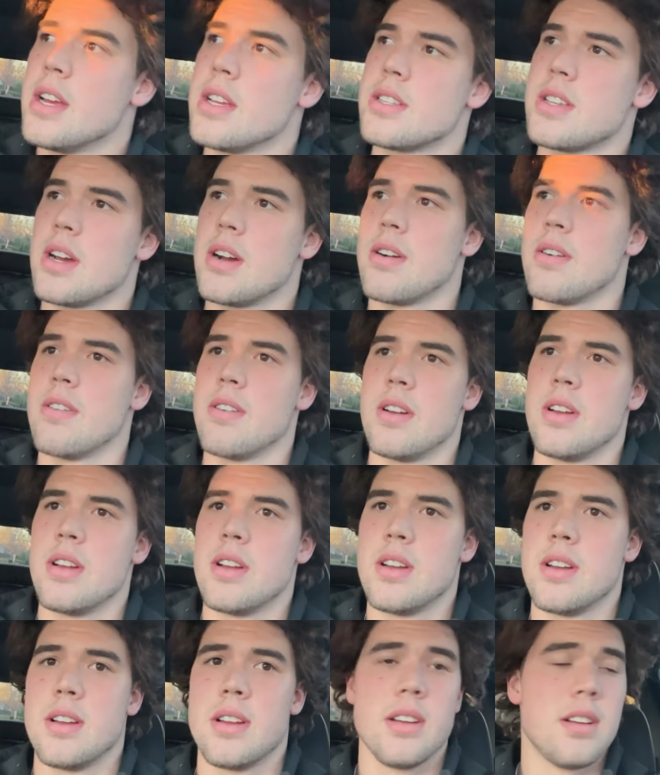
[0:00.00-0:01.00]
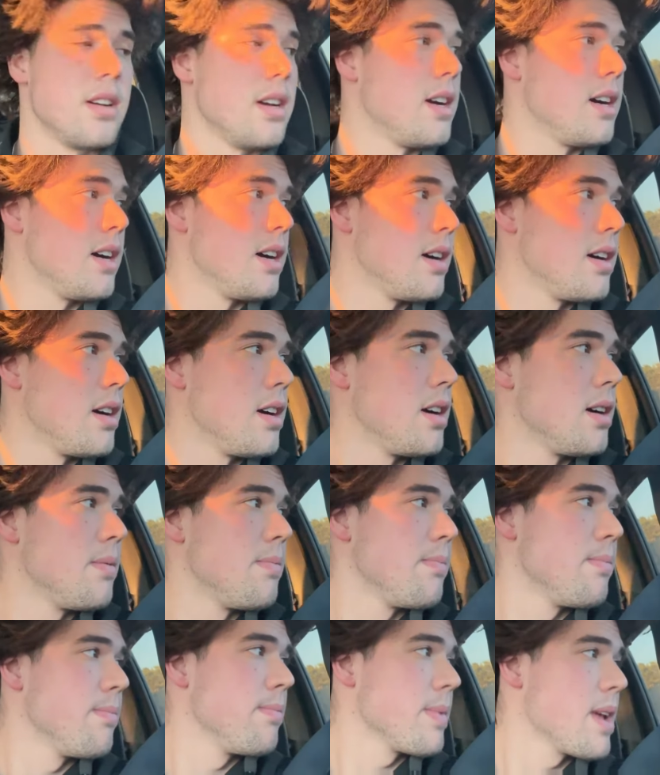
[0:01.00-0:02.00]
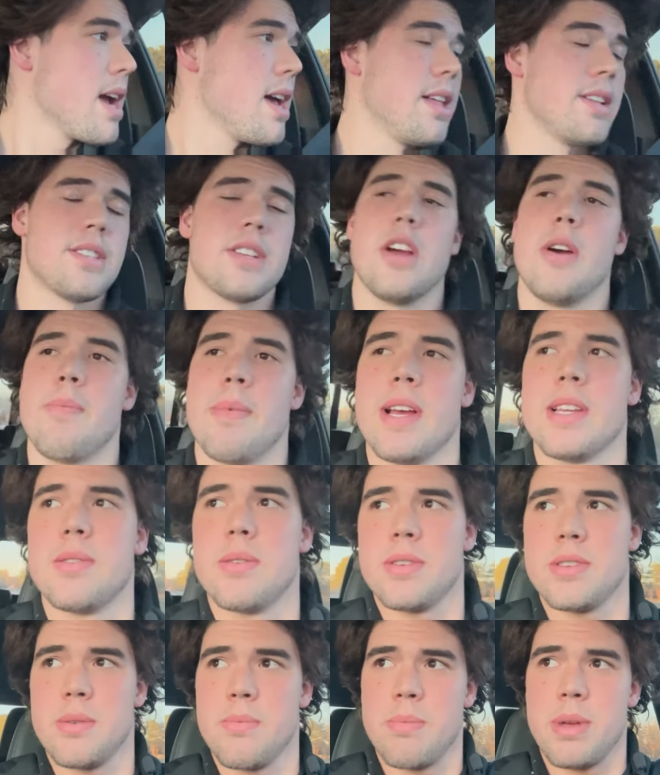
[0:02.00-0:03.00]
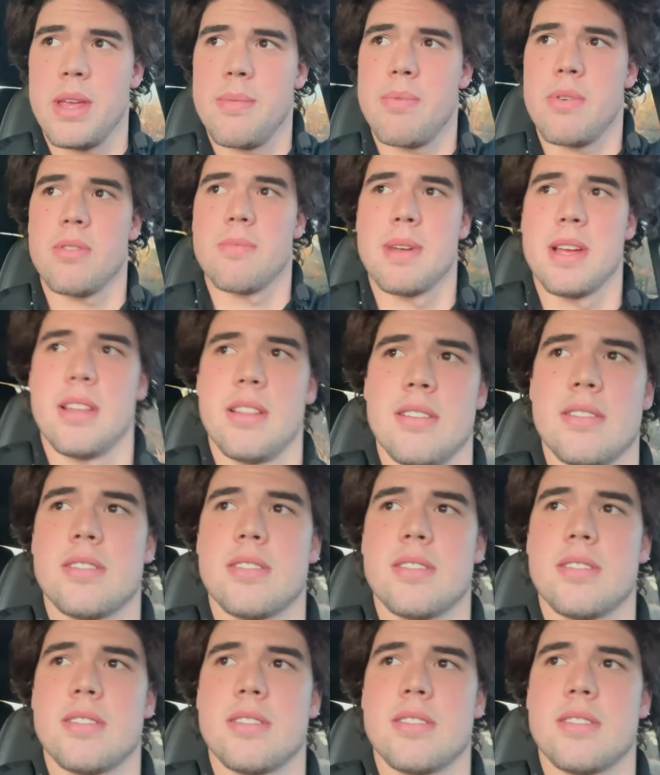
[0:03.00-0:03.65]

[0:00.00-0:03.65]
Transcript: So yeah, let's go mess with some people, man.